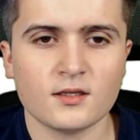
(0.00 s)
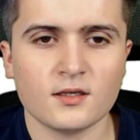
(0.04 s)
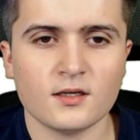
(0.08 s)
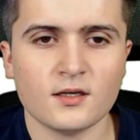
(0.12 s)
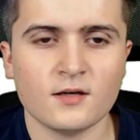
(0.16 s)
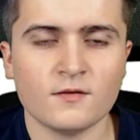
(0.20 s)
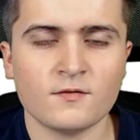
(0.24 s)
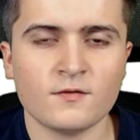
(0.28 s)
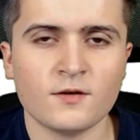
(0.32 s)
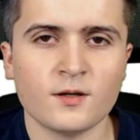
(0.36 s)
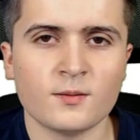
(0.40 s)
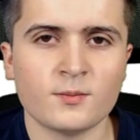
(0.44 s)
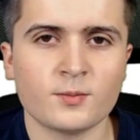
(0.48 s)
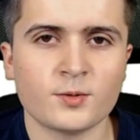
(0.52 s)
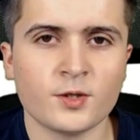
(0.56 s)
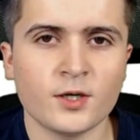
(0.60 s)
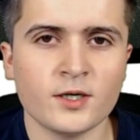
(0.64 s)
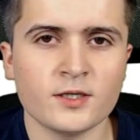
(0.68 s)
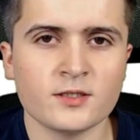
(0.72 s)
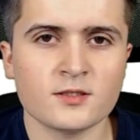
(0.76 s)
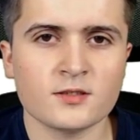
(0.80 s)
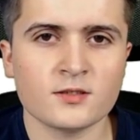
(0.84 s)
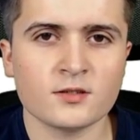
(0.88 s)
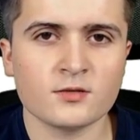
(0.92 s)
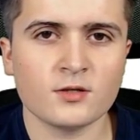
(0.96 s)
If I
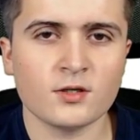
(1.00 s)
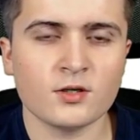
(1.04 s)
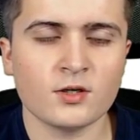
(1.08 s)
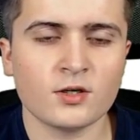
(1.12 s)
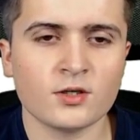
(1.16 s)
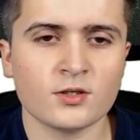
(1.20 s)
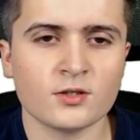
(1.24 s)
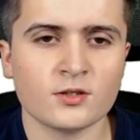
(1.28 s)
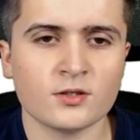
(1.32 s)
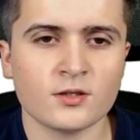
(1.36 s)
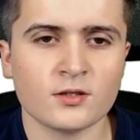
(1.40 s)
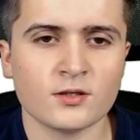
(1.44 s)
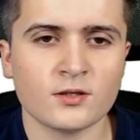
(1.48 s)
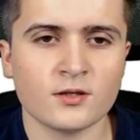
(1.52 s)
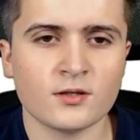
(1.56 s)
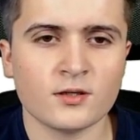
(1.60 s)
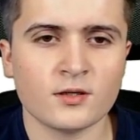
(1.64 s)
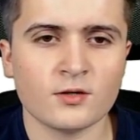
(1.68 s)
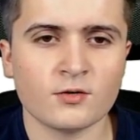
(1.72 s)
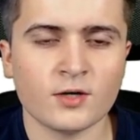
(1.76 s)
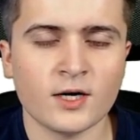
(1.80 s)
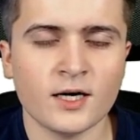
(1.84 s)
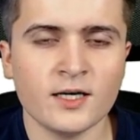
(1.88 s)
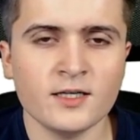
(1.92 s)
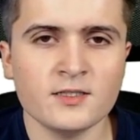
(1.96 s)
press on the
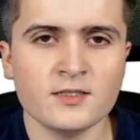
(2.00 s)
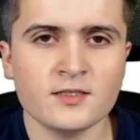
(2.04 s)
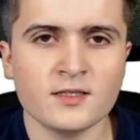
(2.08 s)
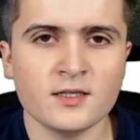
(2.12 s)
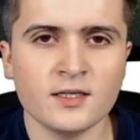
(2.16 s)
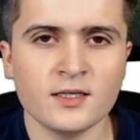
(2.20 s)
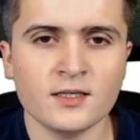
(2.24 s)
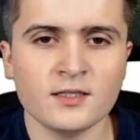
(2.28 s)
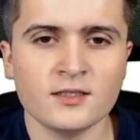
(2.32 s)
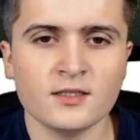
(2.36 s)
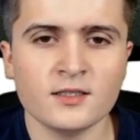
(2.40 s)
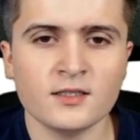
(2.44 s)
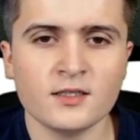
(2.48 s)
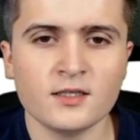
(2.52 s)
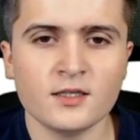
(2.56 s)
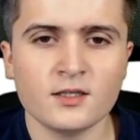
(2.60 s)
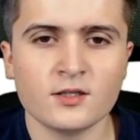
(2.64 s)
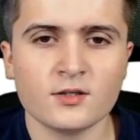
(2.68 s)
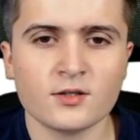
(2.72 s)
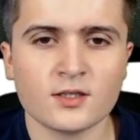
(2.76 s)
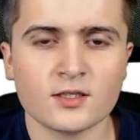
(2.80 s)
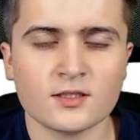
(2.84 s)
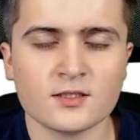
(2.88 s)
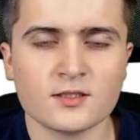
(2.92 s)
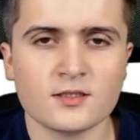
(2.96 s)
right side,
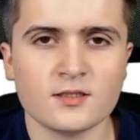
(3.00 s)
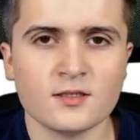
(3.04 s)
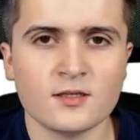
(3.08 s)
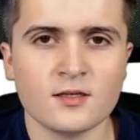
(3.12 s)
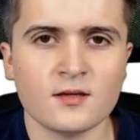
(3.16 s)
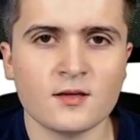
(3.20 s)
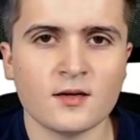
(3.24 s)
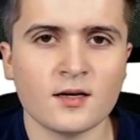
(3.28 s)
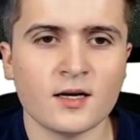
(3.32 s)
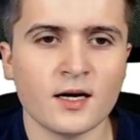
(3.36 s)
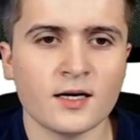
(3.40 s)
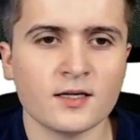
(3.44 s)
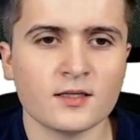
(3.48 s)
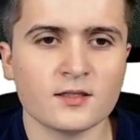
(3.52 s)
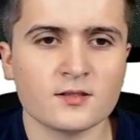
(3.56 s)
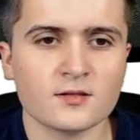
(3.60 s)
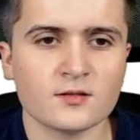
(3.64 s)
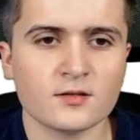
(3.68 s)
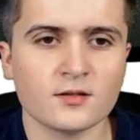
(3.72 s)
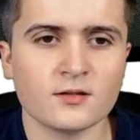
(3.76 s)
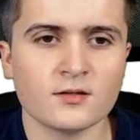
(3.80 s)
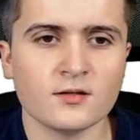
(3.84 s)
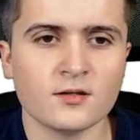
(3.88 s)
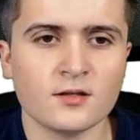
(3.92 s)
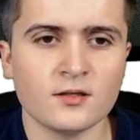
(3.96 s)
you can see the light is
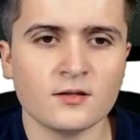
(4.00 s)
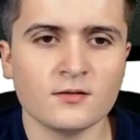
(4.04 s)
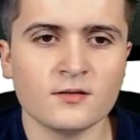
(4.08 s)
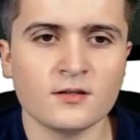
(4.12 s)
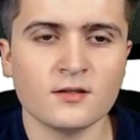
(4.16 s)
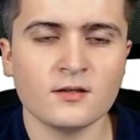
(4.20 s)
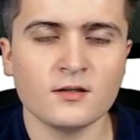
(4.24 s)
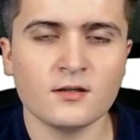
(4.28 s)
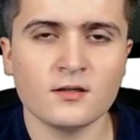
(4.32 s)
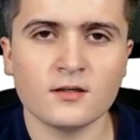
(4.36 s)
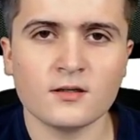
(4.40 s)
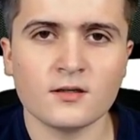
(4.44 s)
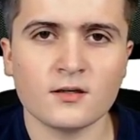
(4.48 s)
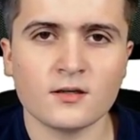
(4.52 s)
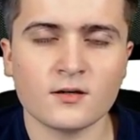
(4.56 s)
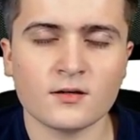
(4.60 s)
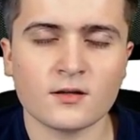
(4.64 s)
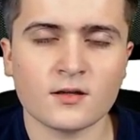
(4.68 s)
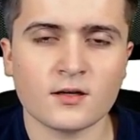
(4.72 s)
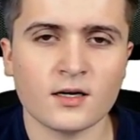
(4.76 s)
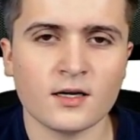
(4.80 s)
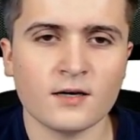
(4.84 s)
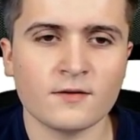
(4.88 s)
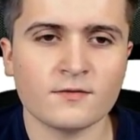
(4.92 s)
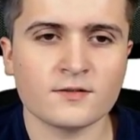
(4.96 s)
turned on
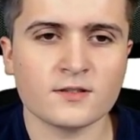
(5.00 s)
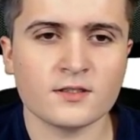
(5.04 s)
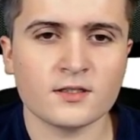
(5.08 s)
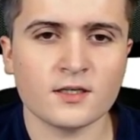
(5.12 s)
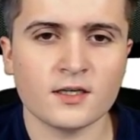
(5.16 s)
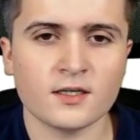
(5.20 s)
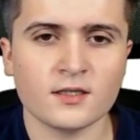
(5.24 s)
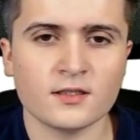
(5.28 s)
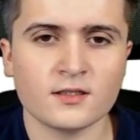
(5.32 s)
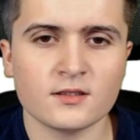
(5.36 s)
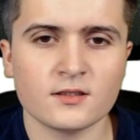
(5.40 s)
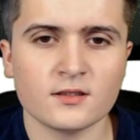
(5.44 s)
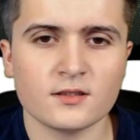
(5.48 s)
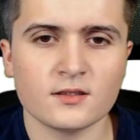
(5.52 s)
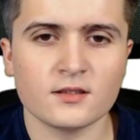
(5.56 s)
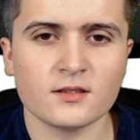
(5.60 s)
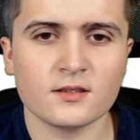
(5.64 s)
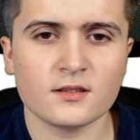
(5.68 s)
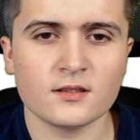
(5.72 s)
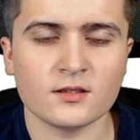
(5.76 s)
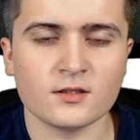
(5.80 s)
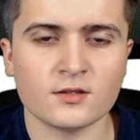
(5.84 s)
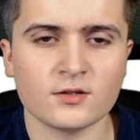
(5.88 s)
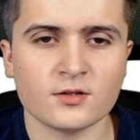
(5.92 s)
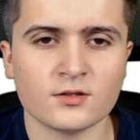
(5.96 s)
the left side
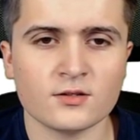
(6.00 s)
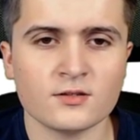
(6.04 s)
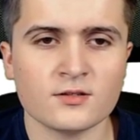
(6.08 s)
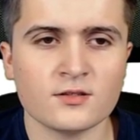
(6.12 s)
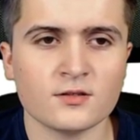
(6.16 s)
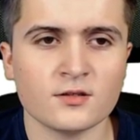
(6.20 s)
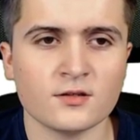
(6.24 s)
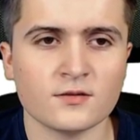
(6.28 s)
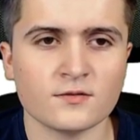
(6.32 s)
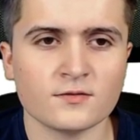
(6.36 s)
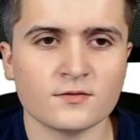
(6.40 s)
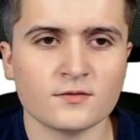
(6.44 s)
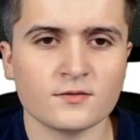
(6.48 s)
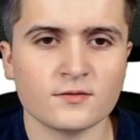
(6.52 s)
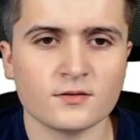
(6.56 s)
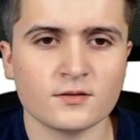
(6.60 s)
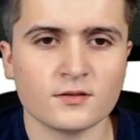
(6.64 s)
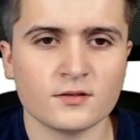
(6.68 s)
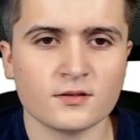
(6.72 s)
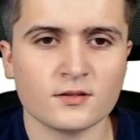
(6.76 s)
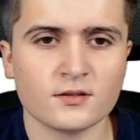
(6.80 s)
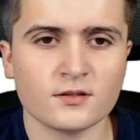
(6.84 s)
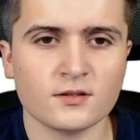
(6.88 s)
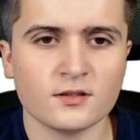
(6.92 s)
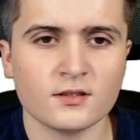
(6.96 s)
it turns off.
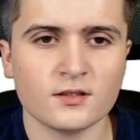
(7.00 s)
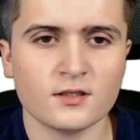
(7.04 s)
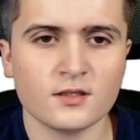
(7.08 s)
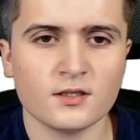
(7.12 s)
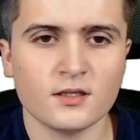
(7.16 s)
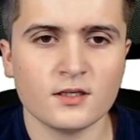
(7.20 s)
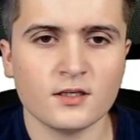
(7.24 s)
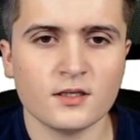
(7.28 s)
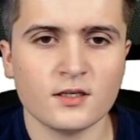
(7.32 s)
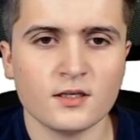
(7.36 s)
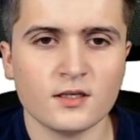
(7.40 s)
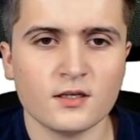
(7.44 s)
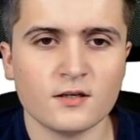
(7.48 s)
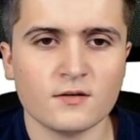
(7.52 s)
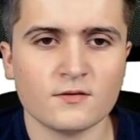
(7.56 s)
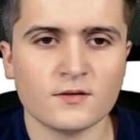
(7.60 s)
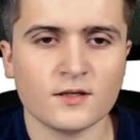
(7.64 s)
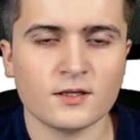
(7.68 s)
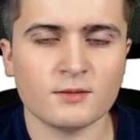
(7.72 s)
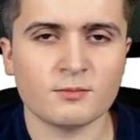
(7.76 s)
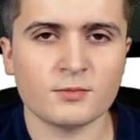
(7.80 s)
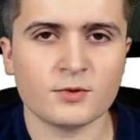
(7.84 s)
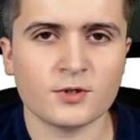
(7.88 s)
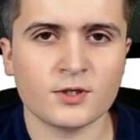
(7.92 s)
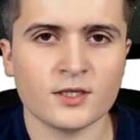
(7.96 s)
If
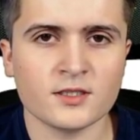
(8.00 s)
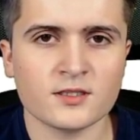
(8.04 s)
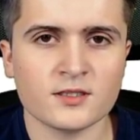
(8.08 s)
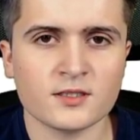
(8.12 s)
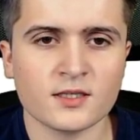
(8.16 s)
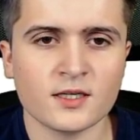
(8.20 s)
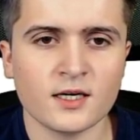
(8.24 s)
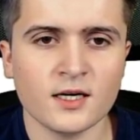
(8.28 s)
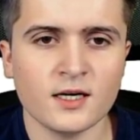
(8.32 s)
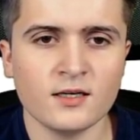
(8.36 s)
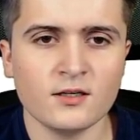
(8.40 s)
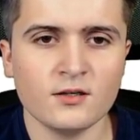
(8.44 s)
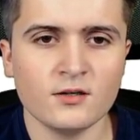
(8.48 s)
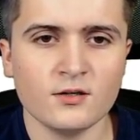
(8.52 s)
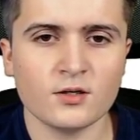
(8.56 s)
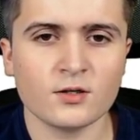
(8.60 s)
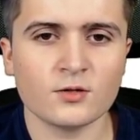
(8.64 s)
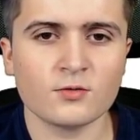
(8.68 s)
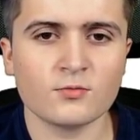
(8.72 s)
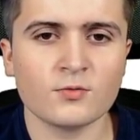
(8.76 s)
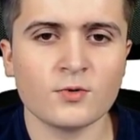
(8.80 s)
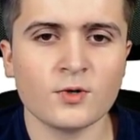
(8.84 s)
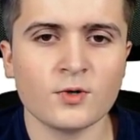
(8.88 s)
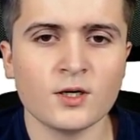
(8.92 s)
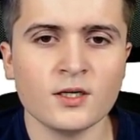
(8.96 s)
I press again
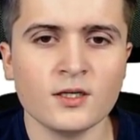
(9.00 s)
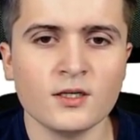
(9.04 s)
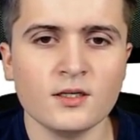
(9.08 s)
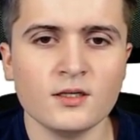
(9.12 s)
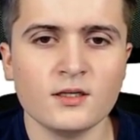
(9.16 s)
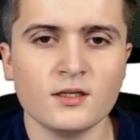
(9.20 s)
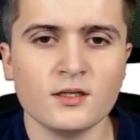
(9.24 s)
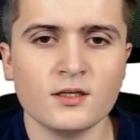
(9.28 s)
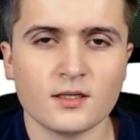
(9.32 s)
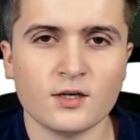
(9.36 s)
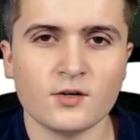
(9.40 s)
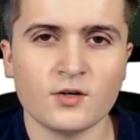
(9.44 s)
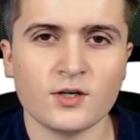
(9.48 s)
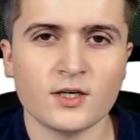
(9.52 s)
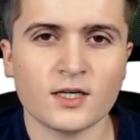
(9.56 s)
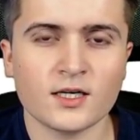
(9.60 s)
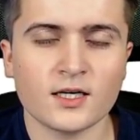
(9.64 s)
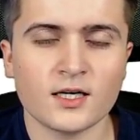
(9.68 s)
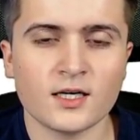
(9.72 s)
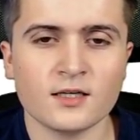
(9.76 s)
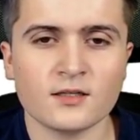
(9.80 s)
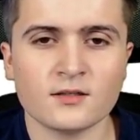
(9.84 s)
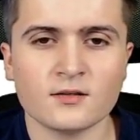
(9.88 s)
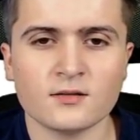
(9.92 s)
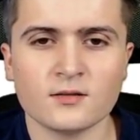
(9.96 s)
on 1, now I
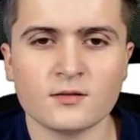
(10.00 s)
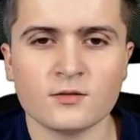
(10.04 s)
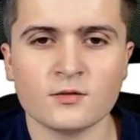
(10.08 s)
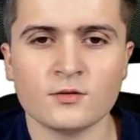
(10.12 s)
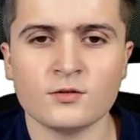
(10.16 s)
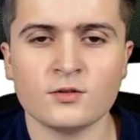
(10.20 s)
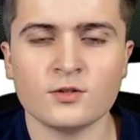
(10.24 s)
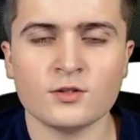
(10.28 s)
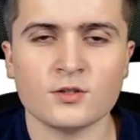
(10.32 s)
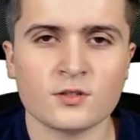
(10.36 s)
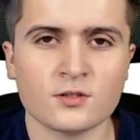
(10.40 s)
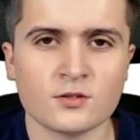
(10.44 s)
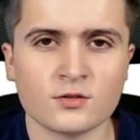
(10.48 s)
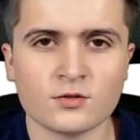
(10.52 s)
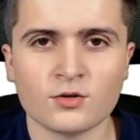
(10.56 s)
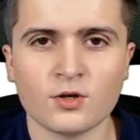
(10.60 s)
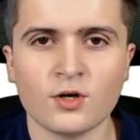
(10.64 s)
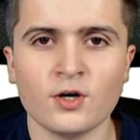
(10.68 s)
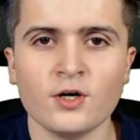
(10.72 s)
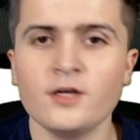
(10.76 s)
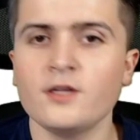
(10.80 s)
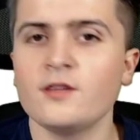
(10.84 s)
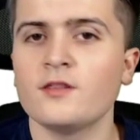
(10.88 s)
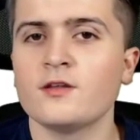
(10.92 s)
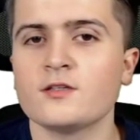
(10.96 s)
can
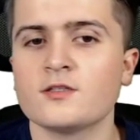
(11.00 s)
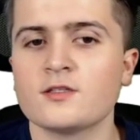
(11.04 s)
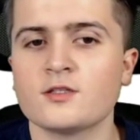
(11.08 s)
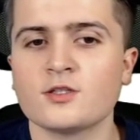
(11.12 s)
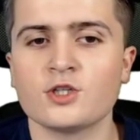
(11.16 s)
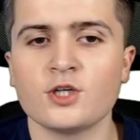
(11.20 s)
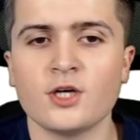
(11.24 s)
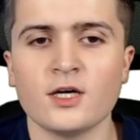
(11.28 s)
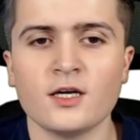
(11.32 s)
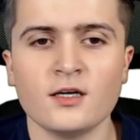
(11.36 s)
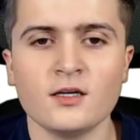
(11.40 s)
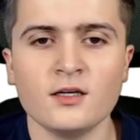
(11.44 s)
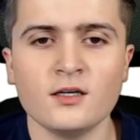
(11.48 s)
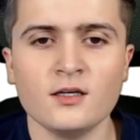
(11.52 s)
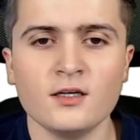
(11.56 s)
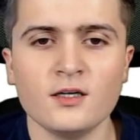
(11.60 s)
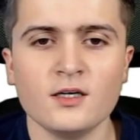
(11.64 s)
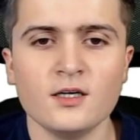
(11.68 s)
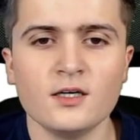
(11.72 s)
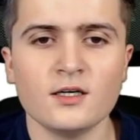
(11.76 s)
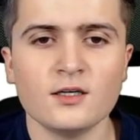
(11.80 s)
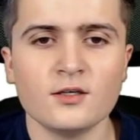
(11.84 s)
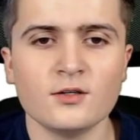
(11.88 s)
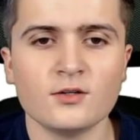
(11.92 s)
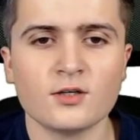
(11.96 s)
destroy this channel.
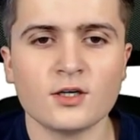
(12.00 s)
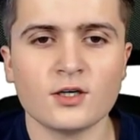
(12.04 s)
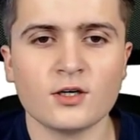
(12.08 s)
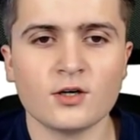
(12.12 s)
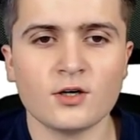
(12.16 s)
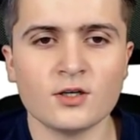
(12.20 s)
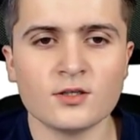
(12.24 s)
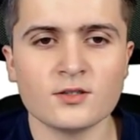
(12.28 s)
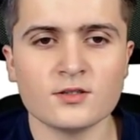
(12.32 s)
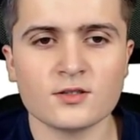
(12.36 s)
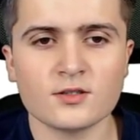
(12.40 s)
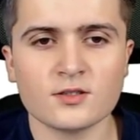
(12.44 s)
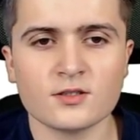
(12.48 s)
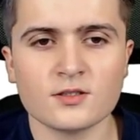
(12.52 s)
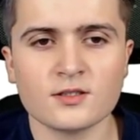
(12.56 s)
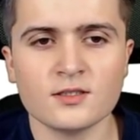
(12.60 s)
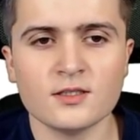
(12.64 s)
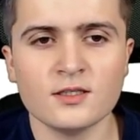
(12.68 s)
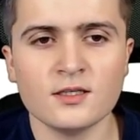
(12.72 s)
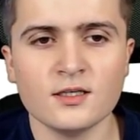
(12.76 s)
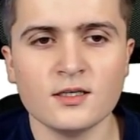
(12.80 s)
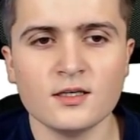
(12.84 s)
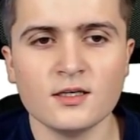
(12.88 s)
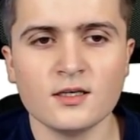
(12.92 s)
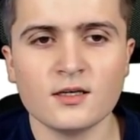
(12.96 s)
You can also
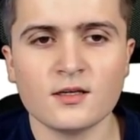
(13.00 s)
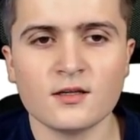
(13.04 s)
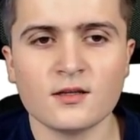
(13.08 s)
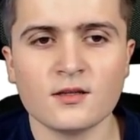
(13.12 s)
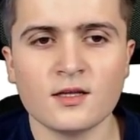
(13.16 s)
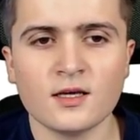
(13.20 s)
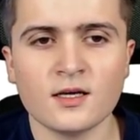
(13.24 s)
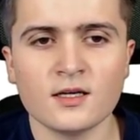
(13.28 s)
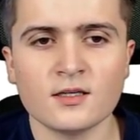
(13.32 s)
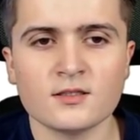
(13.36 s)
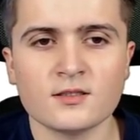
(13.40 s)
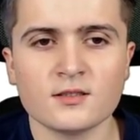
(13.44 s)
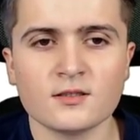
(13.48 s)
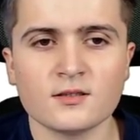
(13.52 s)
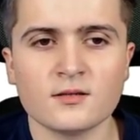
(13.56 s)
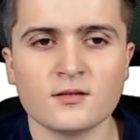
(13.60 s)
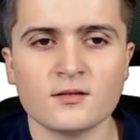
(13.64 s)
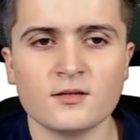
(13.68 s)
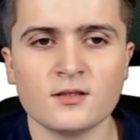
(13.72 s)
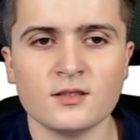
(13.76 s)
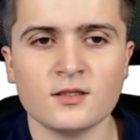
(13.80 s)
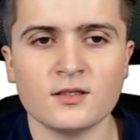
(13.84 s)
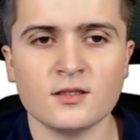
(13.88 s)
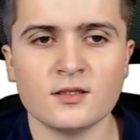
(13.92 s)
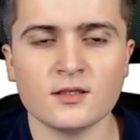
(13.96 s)
see that
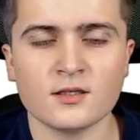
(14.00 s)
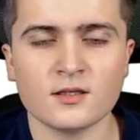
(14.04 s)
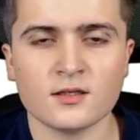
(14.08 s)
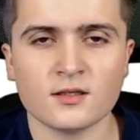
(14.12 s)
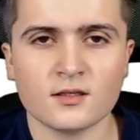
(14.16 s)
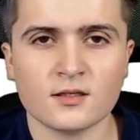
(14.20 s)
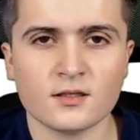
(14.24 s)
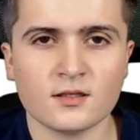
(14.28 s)
the